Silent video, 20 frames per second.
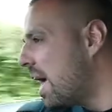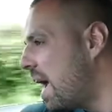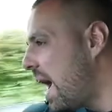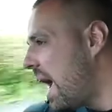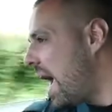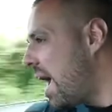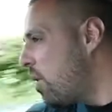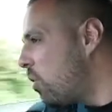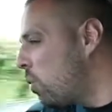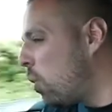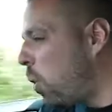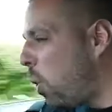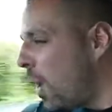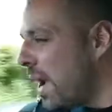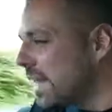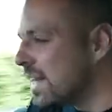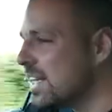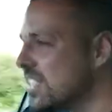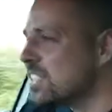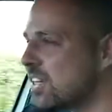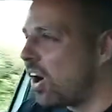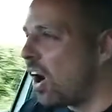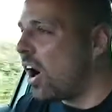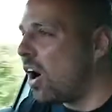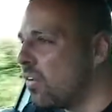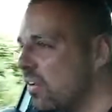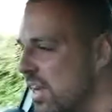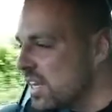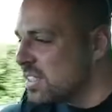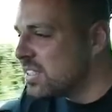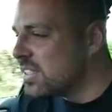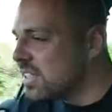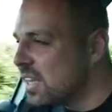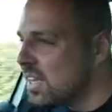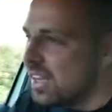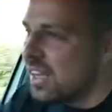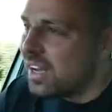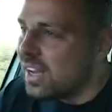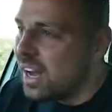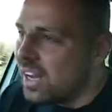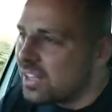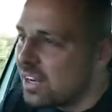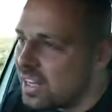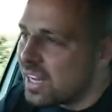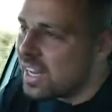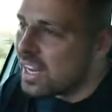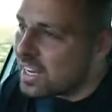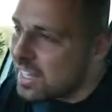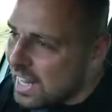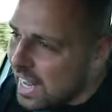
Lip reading: how quick this car is. And